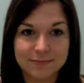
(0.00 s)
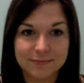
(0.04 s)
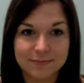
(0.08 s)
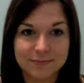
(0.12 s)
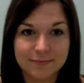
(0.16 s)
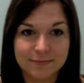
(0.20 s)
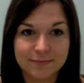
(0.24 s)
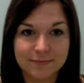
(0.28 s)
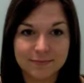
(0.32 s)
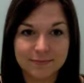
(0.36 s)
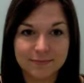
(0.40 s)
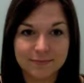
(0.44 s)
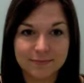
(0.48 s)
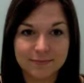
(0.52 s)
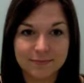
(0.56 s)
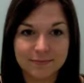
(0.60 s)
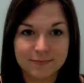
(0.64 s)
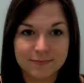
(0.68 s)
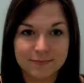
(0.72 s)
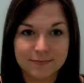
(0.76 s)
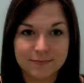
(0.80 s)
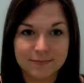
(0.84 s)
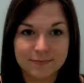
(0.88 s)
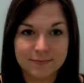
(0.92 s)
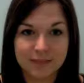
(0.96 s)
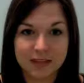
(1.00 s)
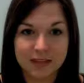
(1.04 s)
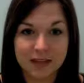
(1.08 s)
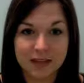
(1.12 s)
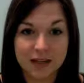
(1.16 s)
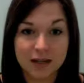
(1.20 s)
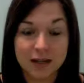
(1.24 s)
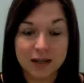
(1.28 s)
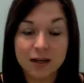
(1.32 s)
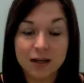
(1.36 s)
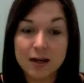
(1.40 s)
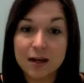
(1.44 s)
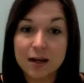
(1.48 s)

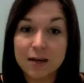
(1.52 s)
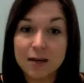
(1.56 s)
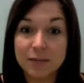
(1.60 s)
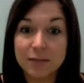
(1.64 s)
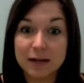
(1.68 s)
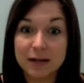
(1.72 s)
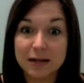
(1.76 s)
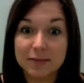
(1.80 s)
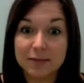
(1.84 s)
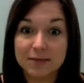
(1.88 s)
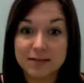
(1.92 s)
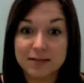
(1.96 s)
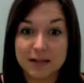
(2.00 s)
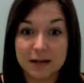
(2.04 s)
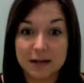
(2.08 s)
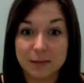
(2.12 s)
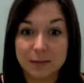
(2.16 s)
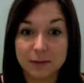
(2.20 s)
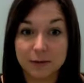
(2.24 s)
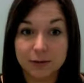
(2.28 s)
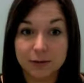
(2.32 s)
My name is Amber